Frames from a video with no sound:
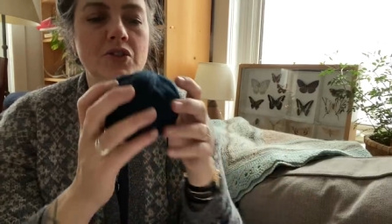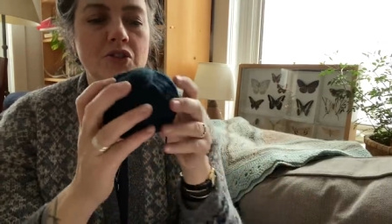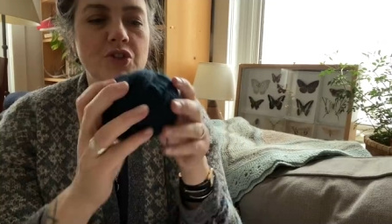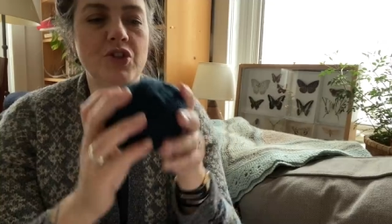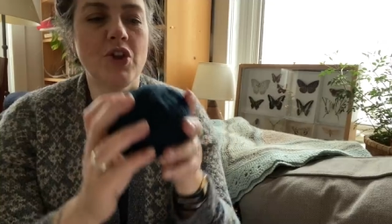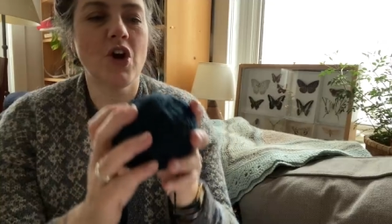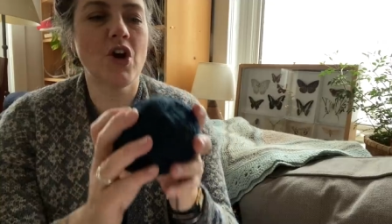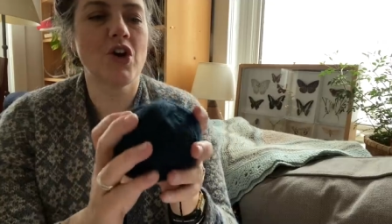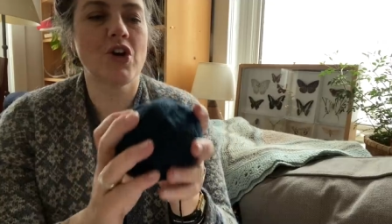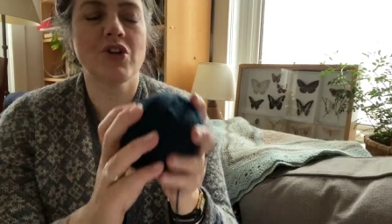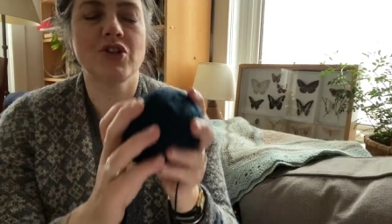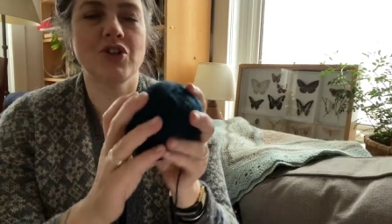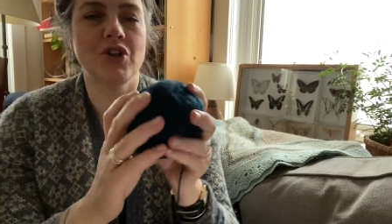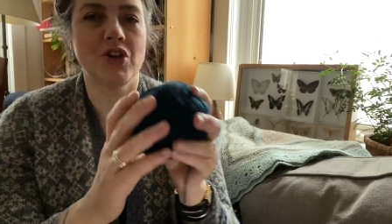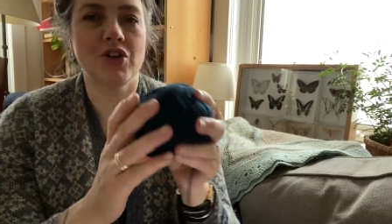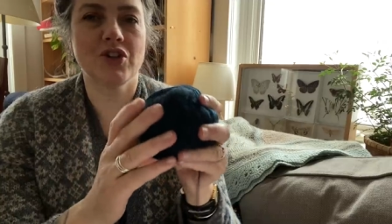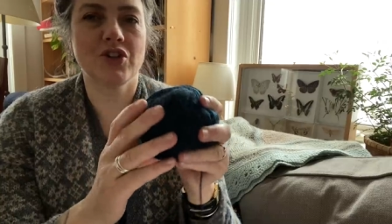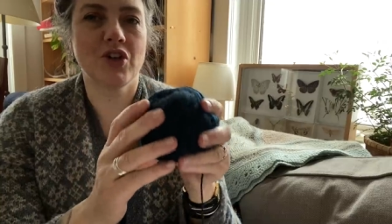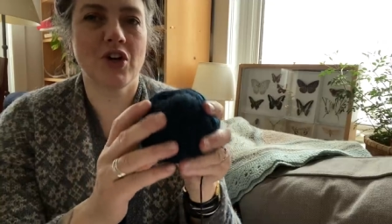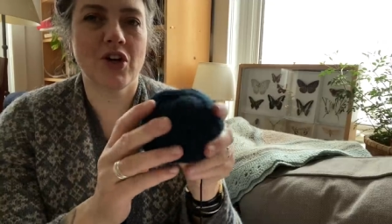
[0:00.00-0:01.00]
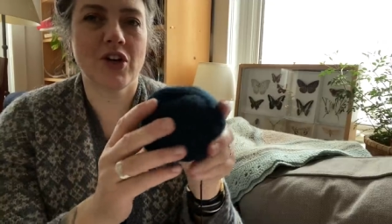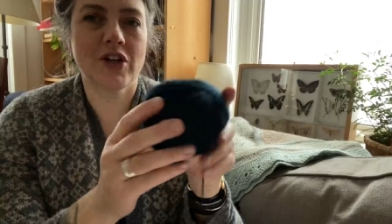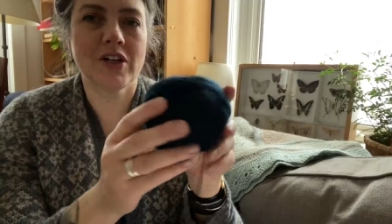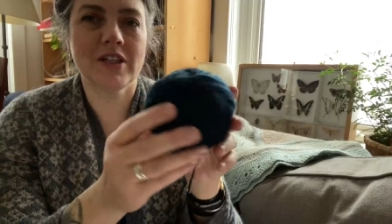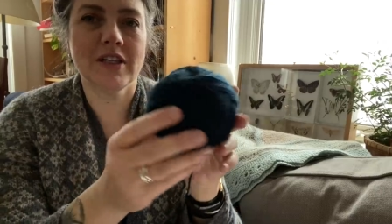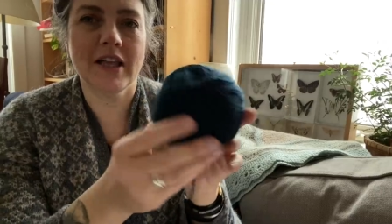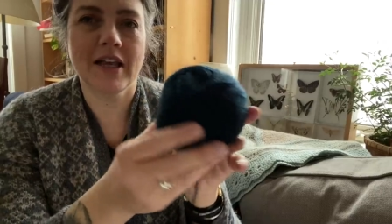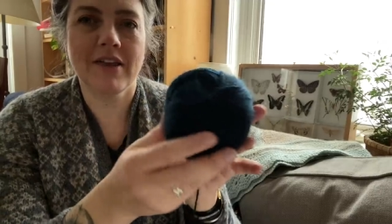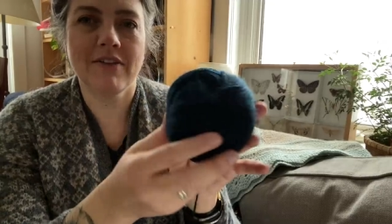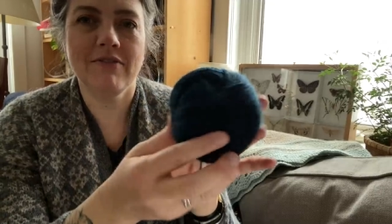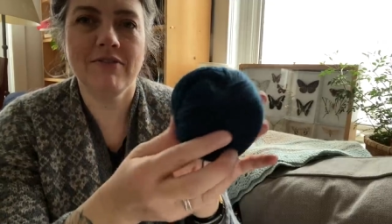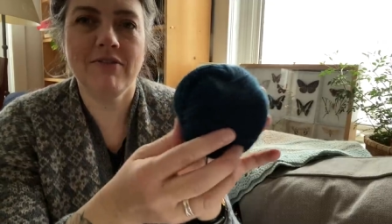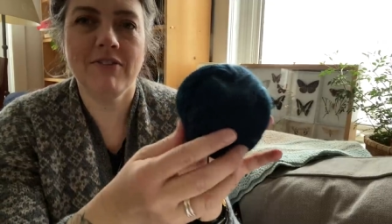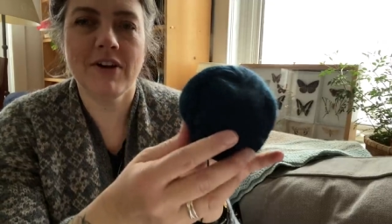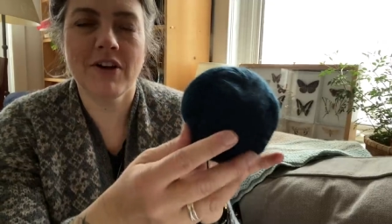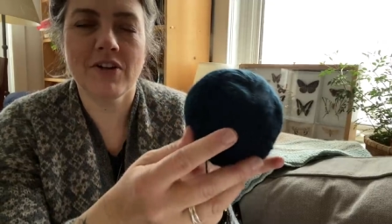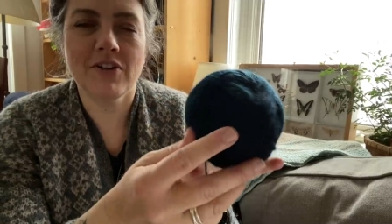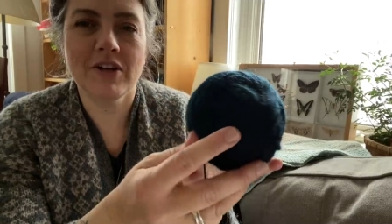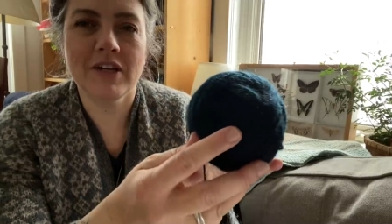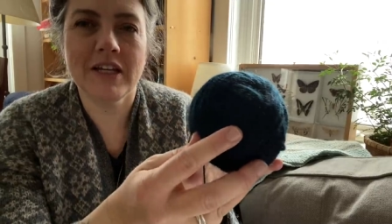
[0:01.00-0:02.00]
dark, dark, dark, like
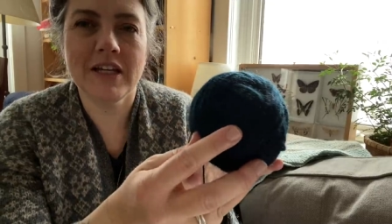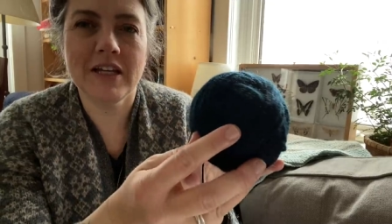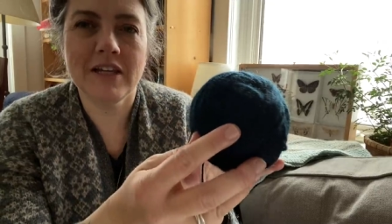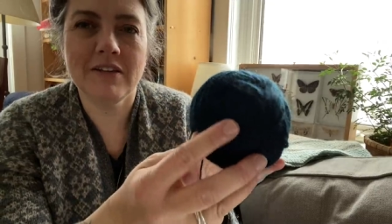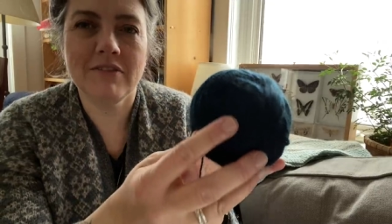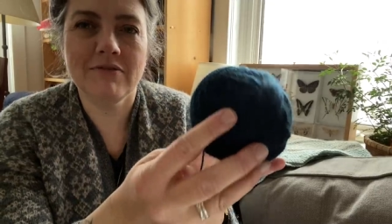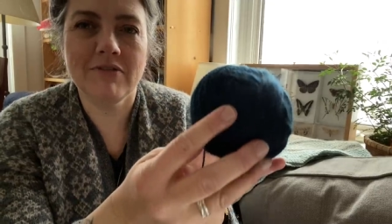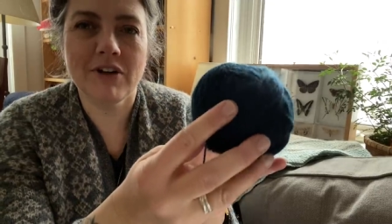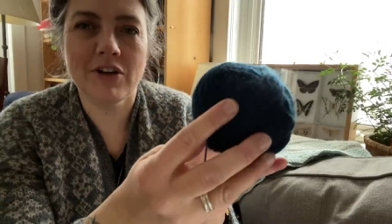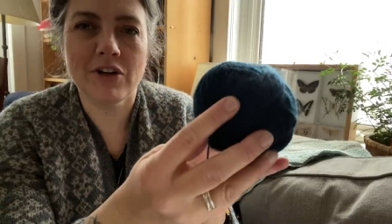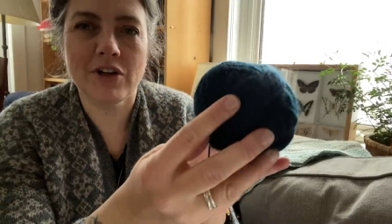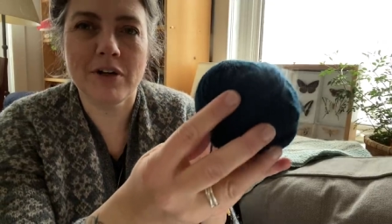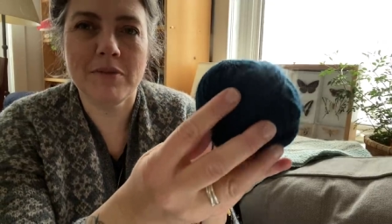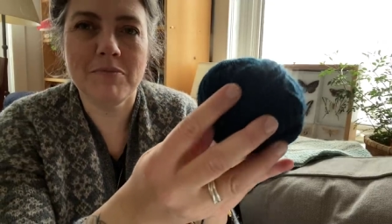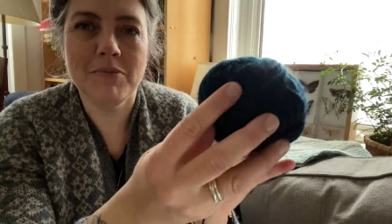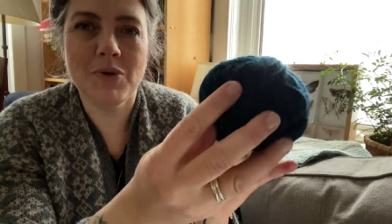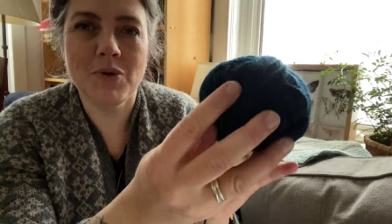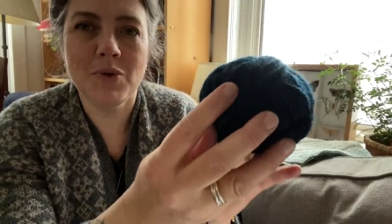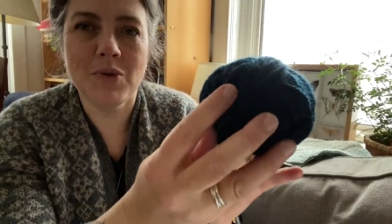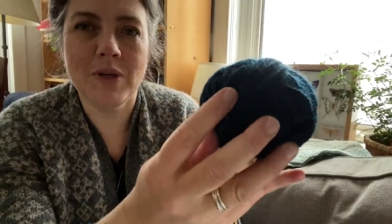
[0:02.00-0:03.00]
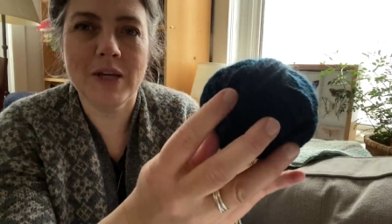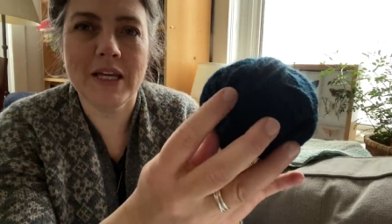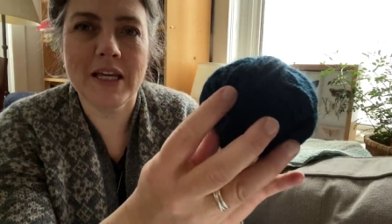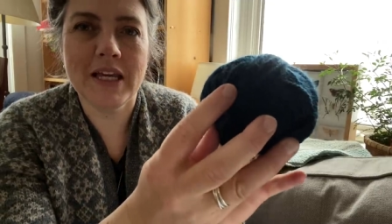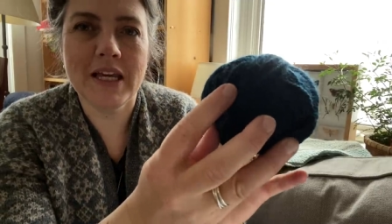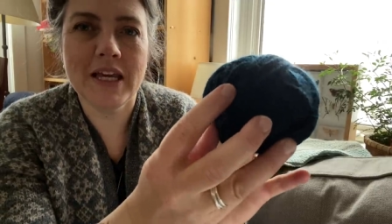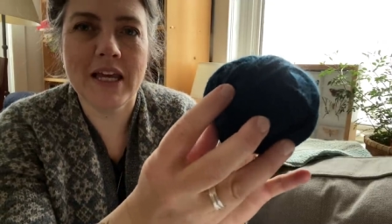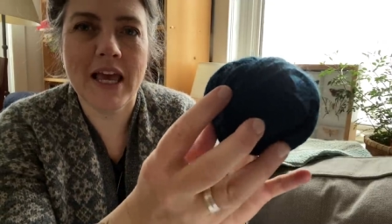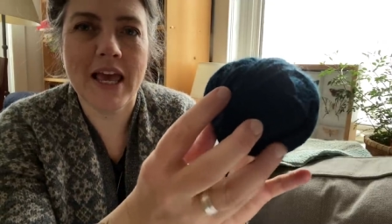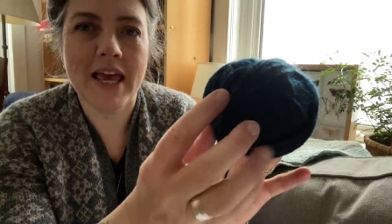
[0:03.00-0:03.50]
very, very moody.